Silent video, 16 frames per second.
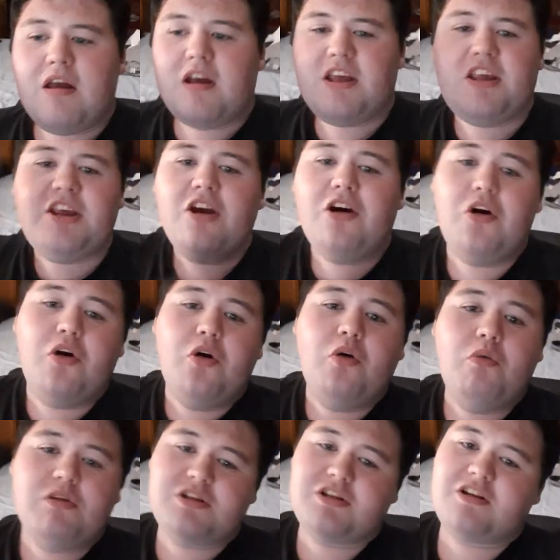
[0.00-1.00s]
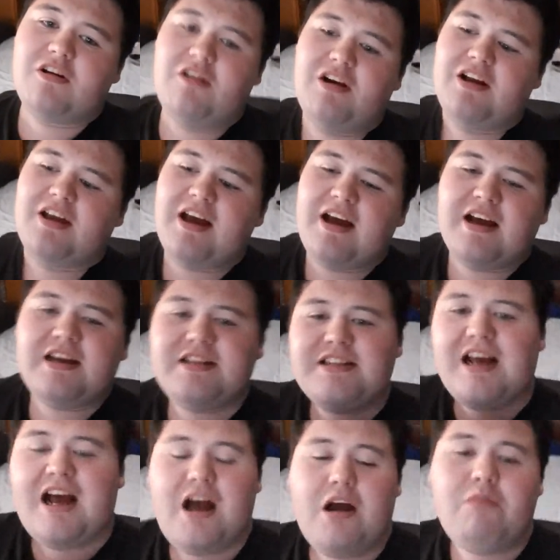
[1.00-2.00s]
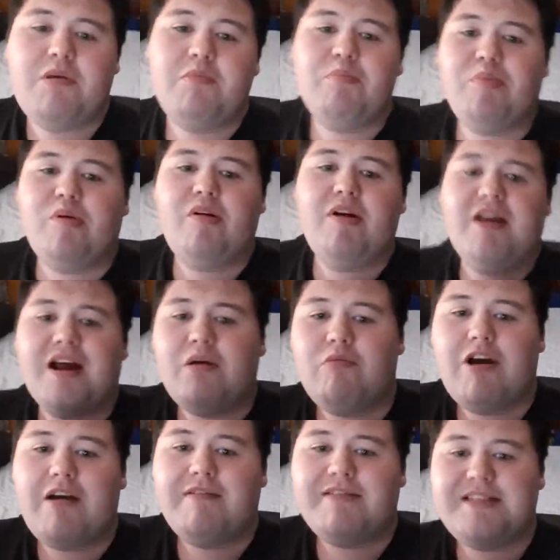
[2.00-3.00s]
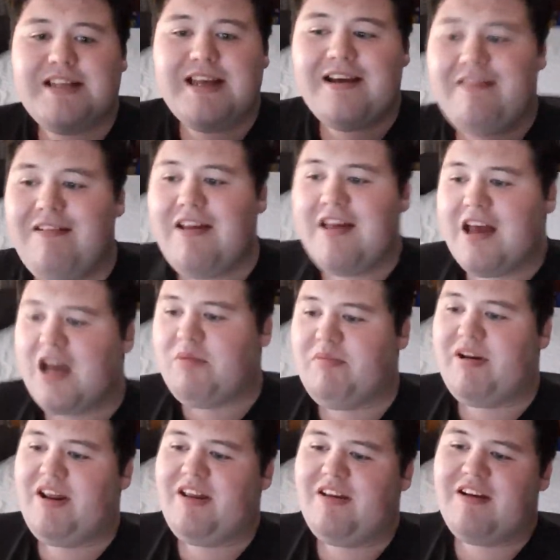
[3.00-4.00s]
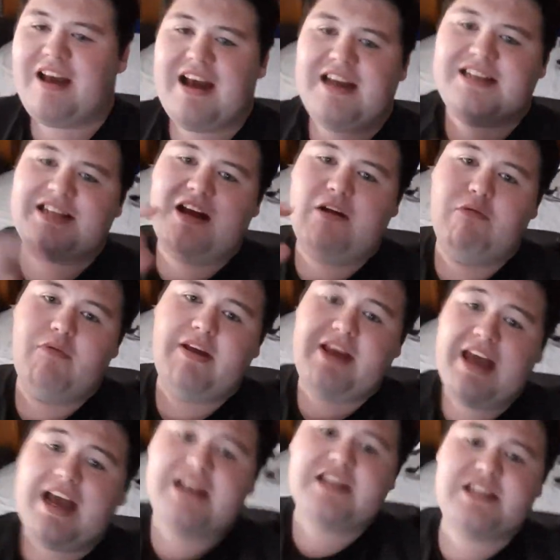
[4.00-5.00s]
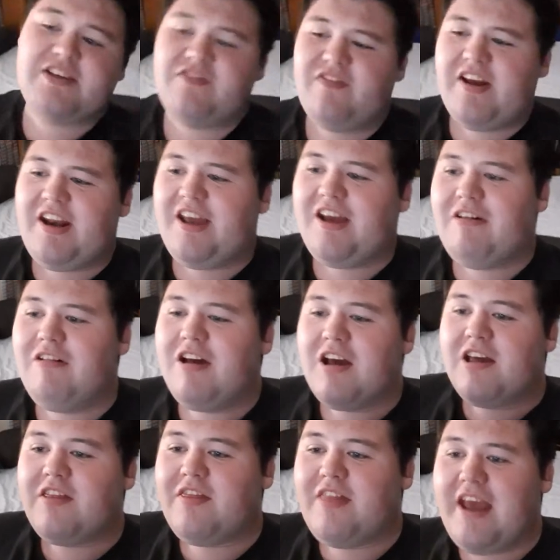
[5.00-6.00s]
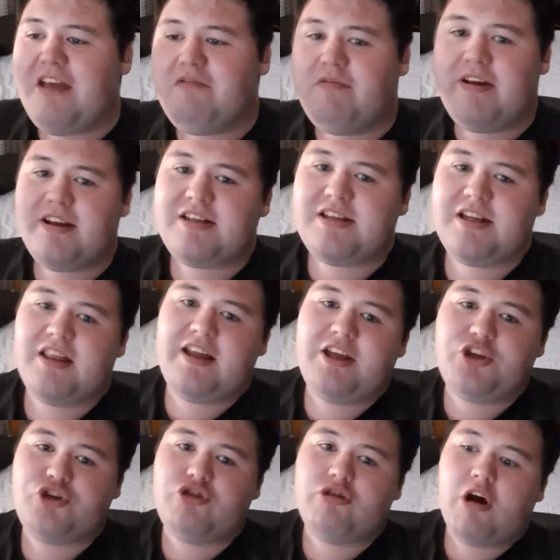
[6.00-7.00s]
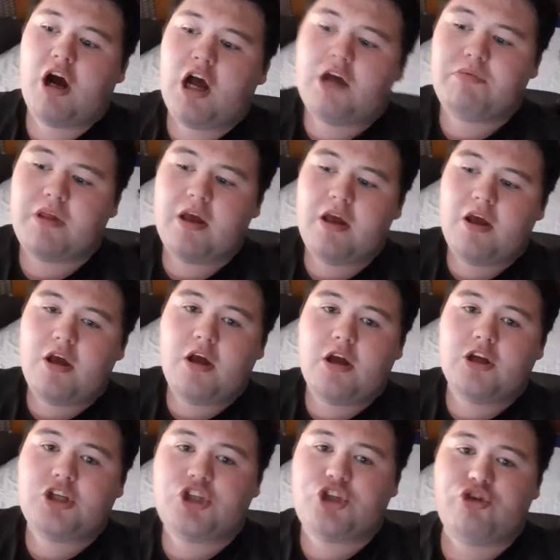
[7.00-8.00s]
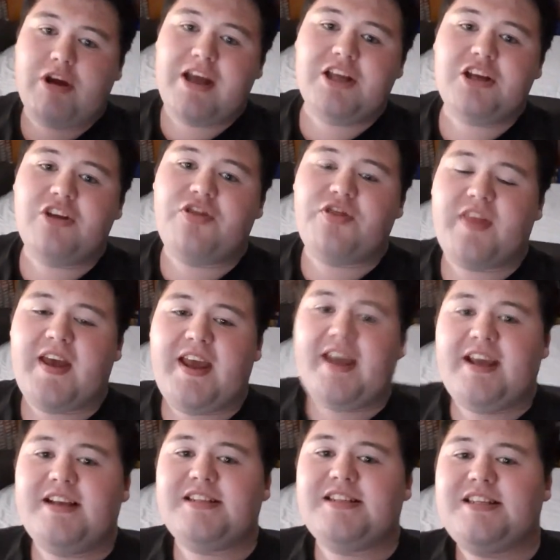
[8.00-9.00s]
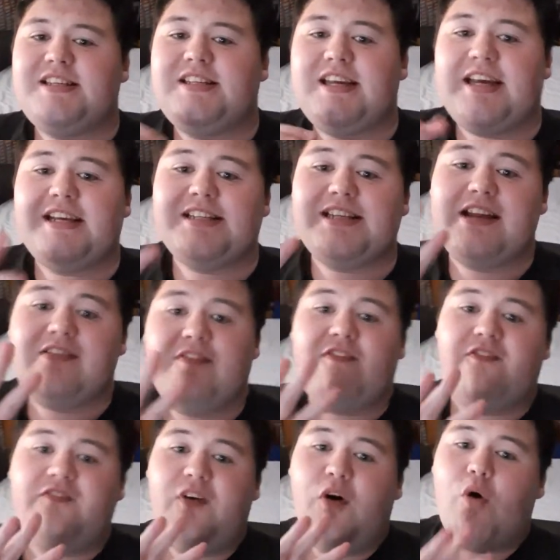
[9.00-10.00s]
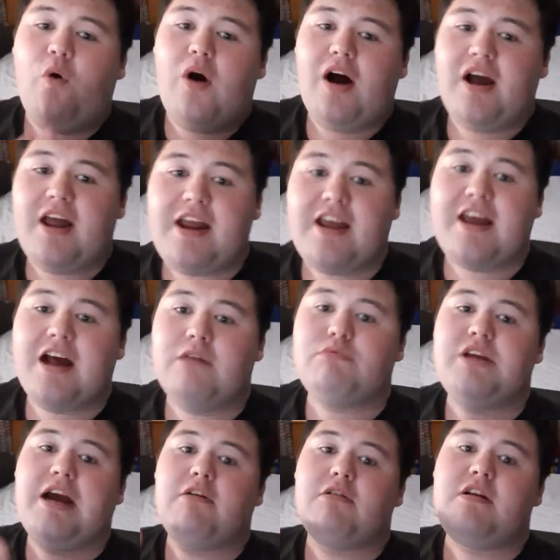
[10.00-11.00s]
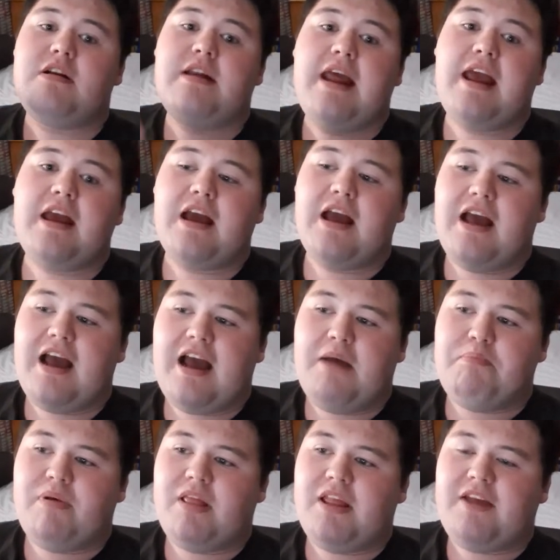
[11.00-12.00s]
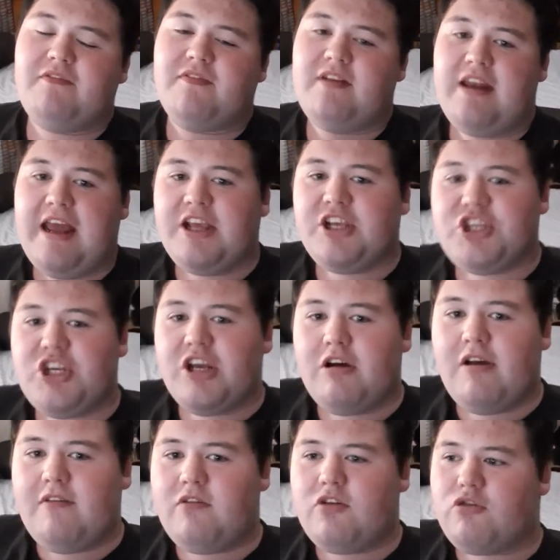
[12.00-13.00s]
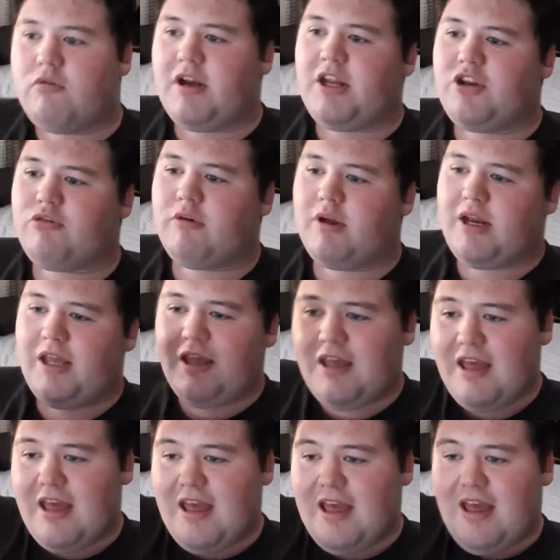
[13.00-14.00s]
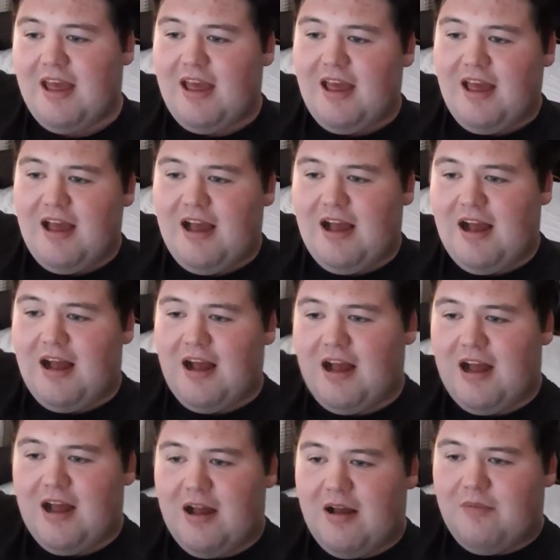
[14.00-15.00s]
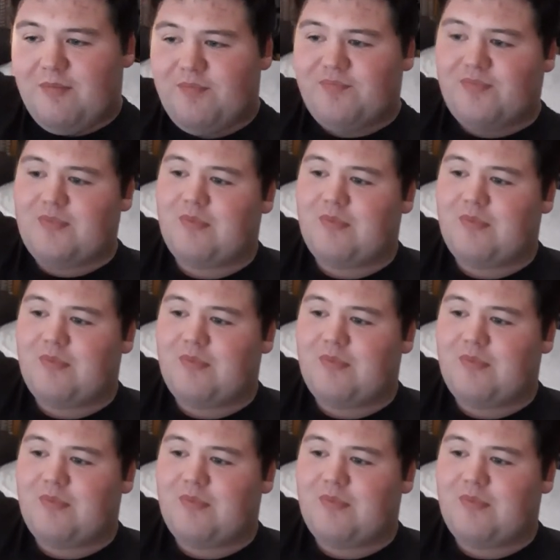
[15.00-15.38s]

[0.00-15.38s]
Yo, what's going on guys? I'm your boy Robbie Sayre. I'm bringing you guys a reaction video. They recently dropped Stranger Things Season 4. It comes out next, I believe, next year in 2020. Um,